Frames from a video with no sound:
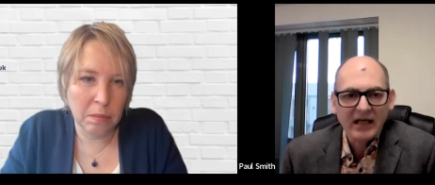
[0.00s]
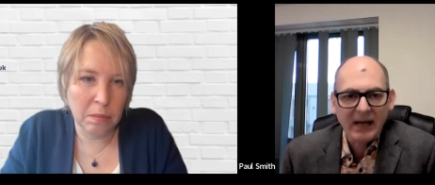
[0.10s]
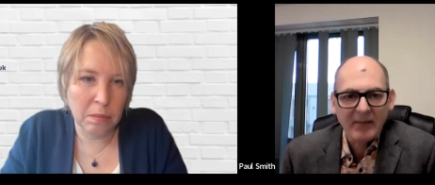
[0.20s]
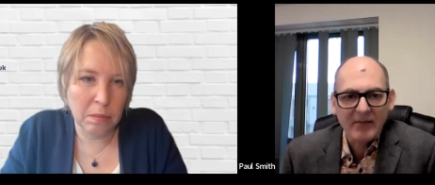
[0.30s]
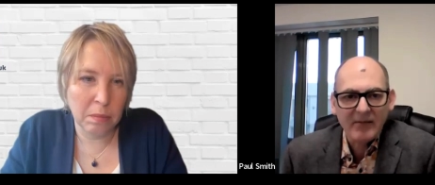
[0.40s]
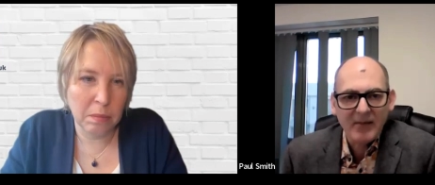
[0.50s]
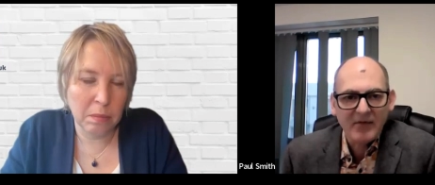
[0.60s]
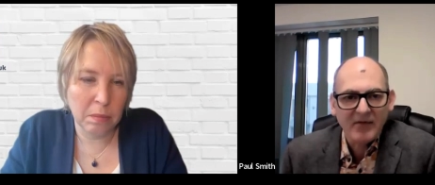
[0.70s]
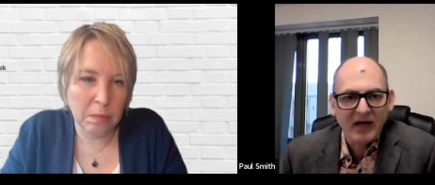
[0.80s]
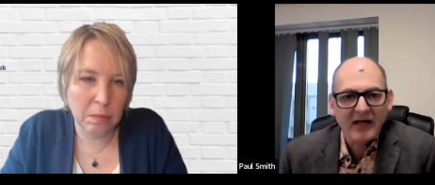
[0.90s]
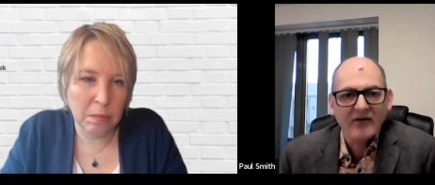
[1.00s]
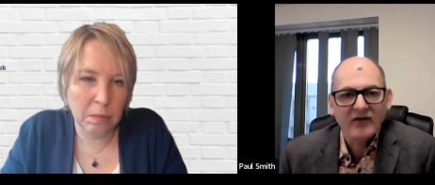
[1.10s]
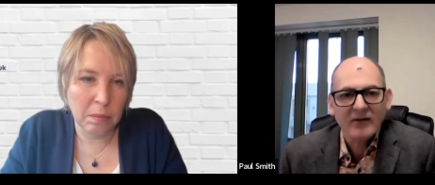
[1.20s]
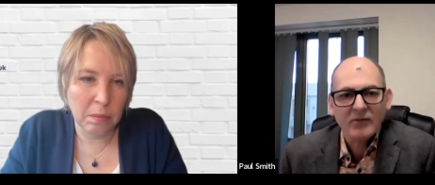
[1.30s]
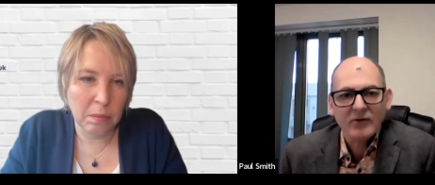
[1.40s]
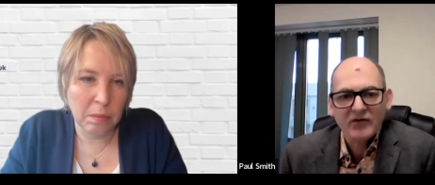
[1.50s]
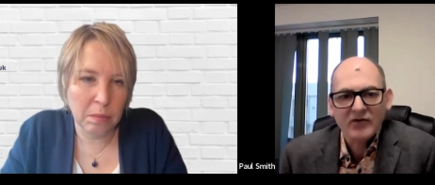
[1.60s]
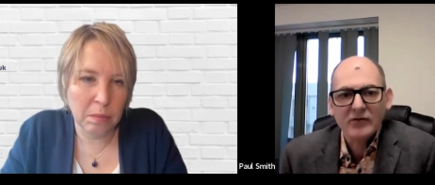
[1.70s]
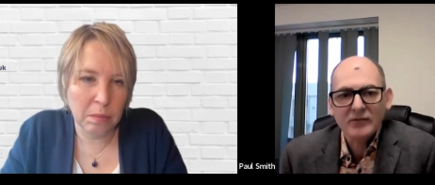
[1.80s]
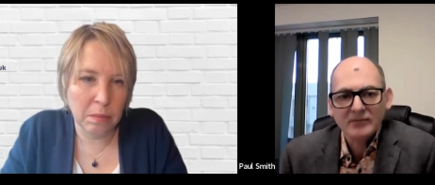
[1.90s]
Speaker 1: cabinet member for housing in
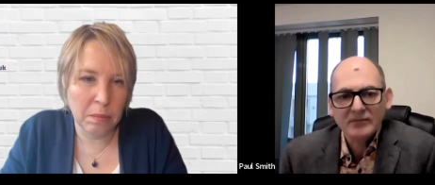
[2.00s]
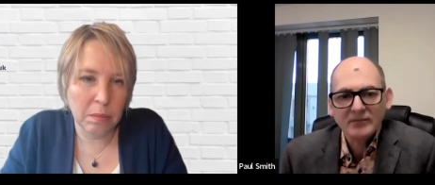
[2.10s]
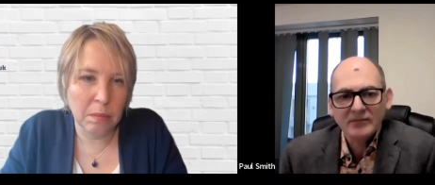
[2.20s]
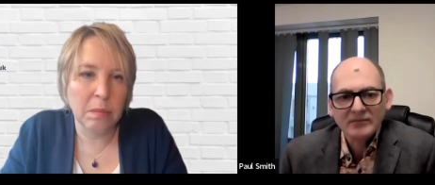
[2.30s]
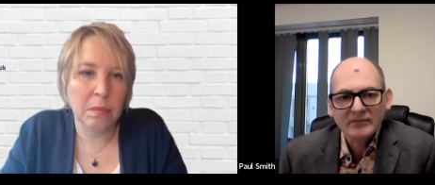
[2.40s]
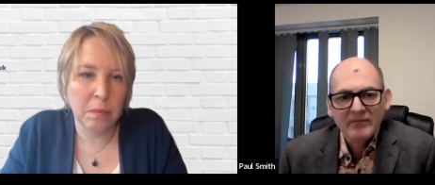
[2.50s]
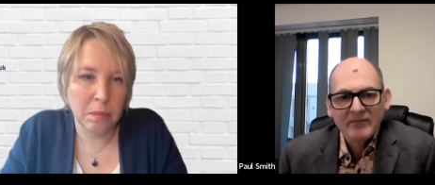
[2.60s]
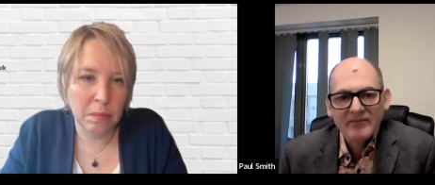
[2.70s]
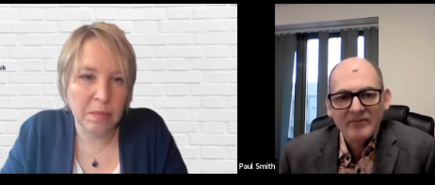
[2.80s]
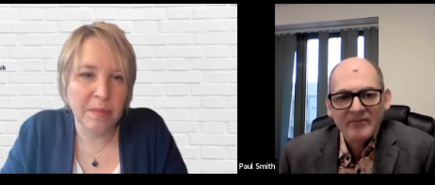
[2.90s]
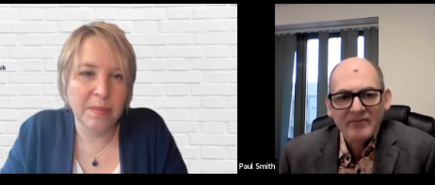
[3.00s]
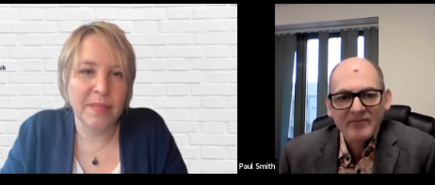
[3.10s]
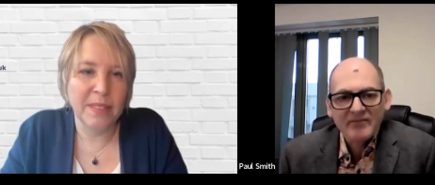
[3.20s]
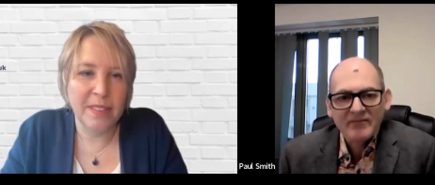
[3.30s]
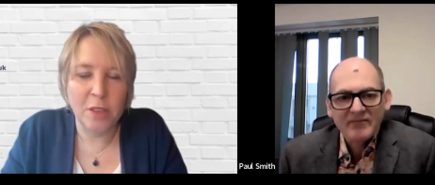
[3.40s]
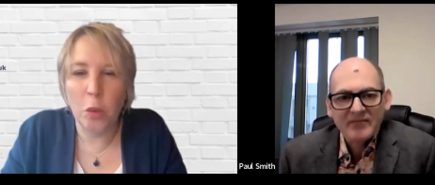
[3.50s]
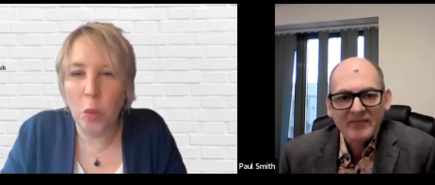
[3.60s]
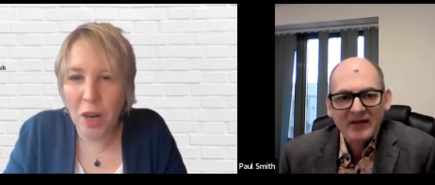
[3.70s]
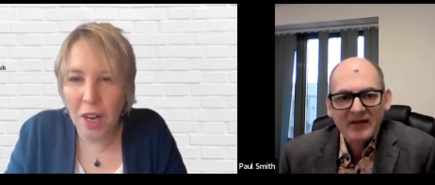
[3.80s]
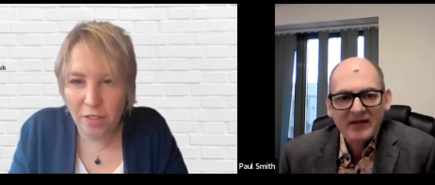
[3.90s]
Bristol.
Speaker 2: So a
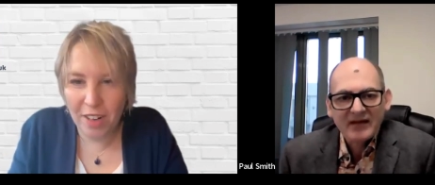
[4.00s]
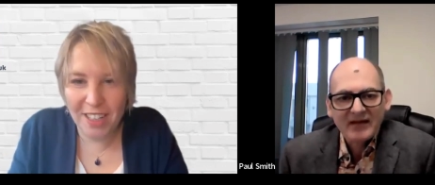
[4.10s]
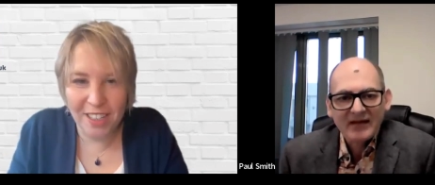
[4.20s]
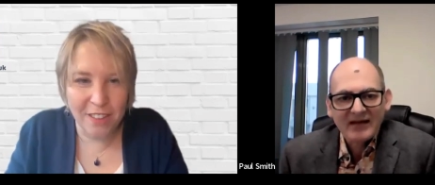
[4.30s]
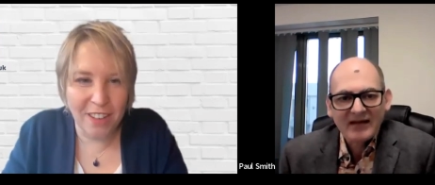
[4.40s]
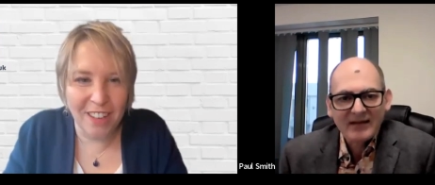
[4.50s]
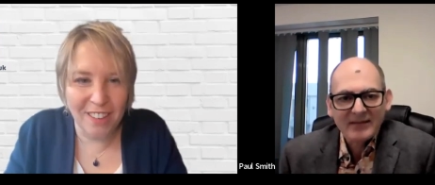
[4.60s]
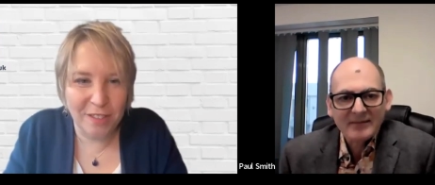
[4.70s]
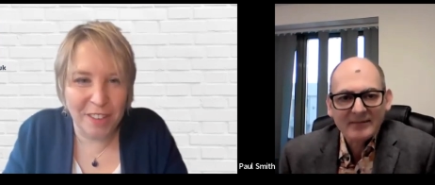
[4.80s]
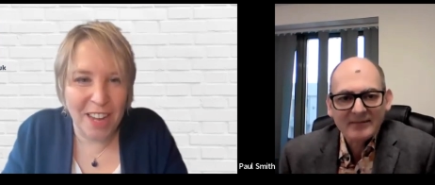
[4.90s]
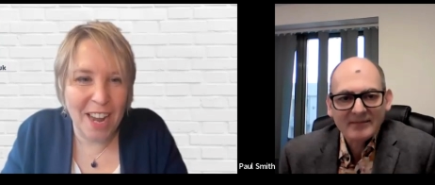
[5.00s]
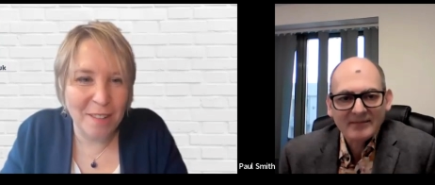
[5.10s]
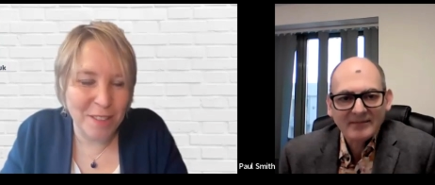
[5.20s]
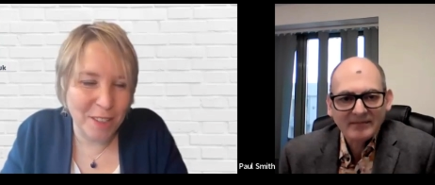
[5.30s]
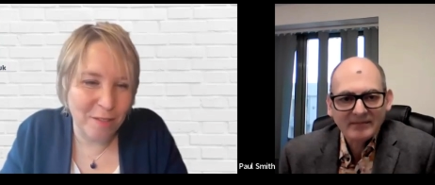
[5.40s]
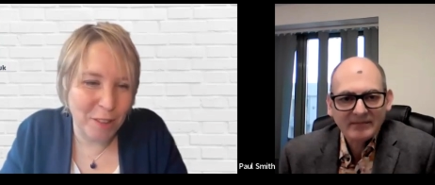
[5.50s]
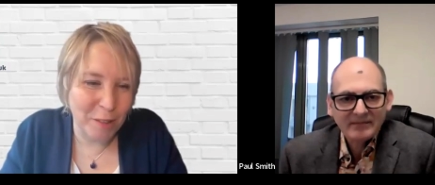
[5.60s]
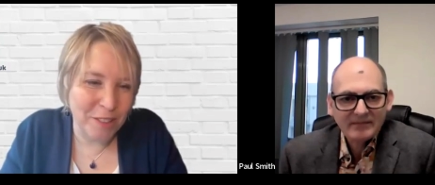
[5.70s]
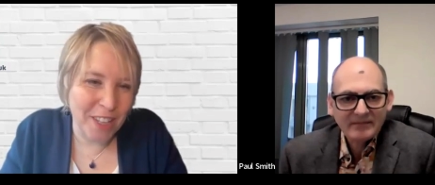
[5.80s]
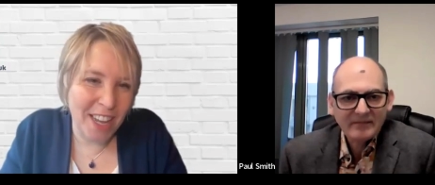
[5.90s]
wide range of kind of different housing
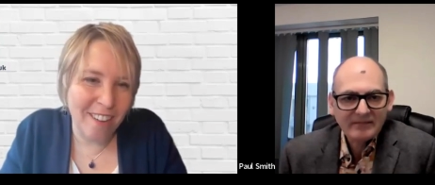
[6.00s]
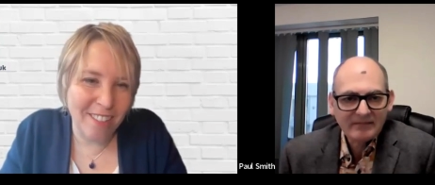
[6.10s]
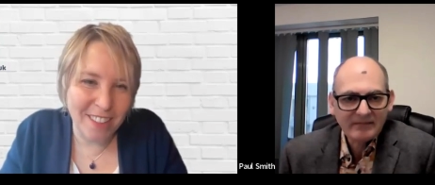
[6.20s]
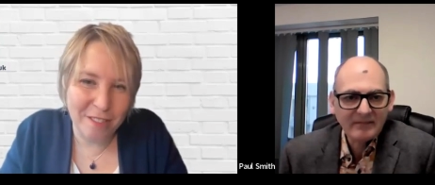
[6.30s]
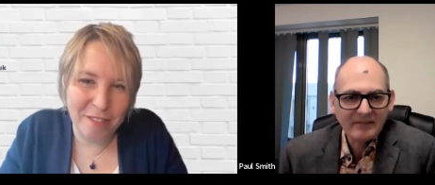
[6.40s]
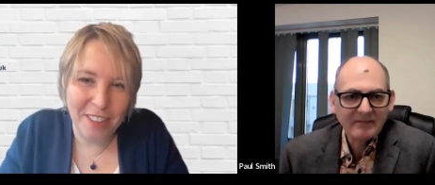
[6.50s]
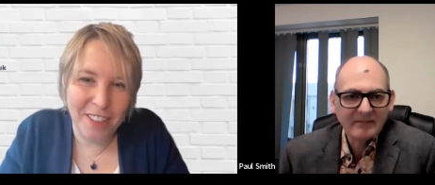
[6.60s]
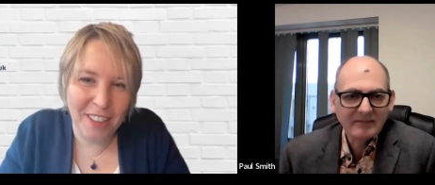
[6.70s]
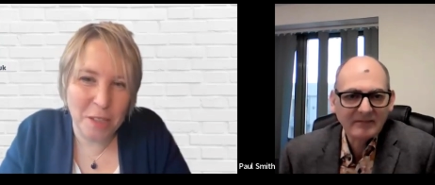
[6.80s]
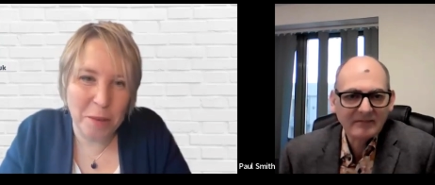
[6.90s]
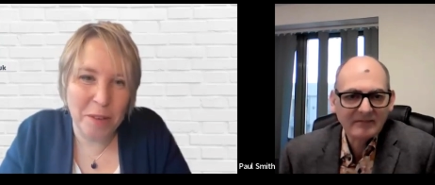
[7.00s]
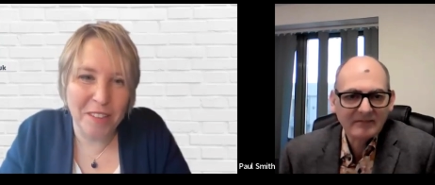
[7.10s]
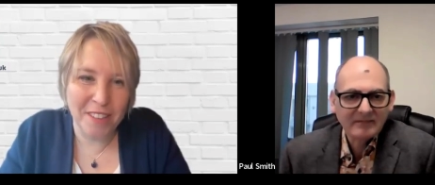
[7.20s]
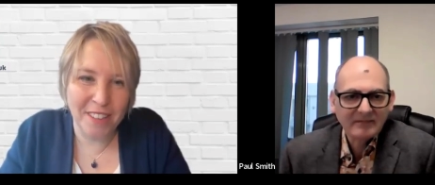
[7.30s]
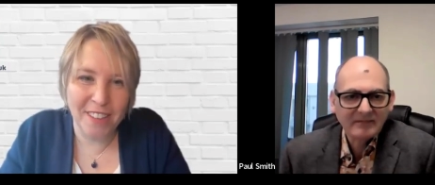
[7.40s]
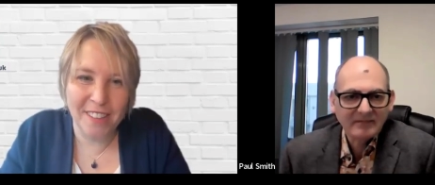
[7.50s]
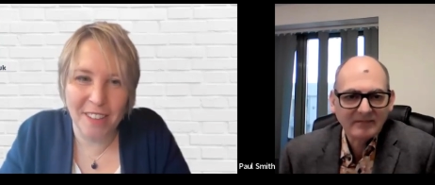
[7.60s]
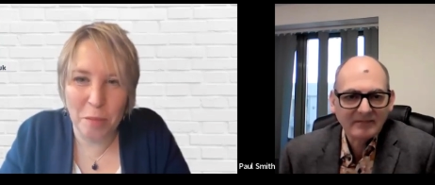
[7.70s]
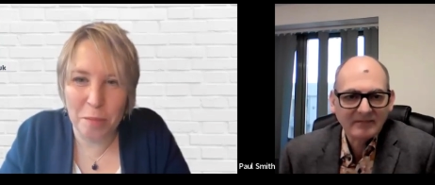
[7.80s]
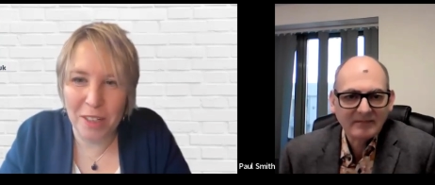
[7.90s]
roles there and different experiences that
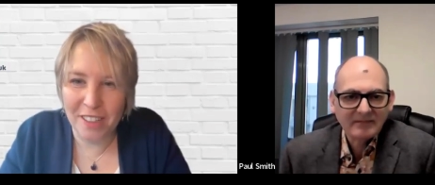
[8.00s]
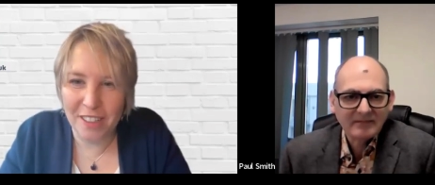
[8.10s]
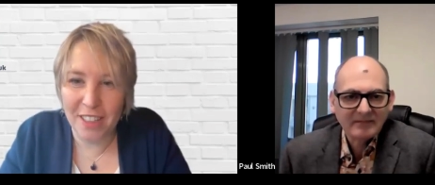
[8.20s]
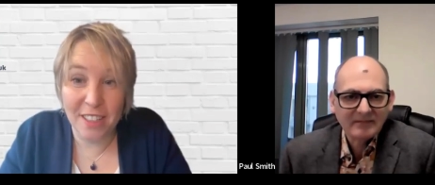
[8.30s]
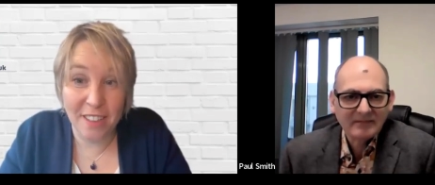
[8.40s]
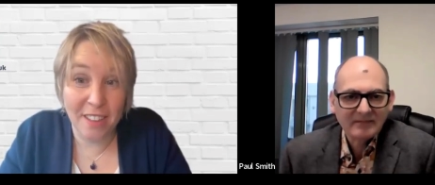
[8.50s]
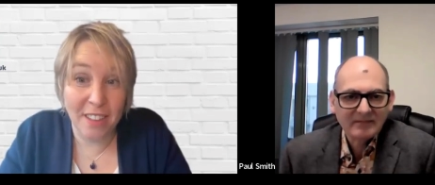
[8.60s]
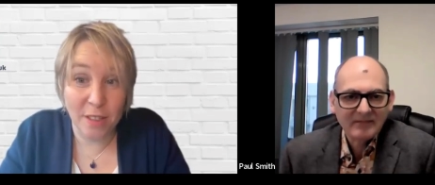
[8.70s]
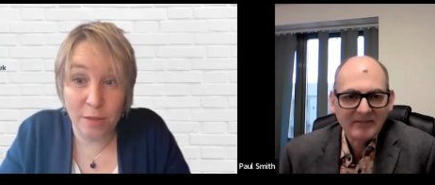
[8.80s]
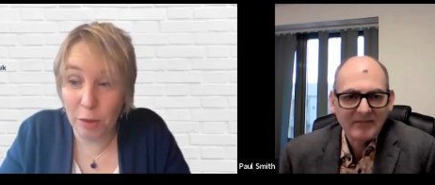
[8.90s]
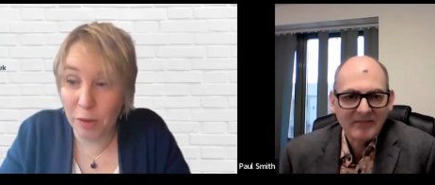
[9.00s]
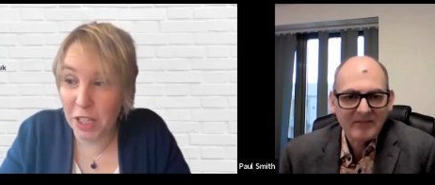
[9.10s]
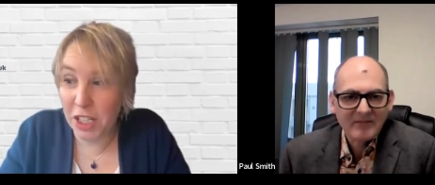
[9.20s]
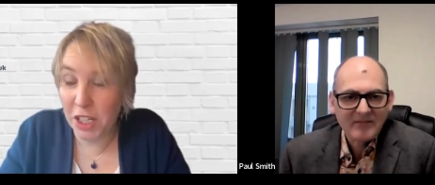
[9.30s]
you bring to this role that you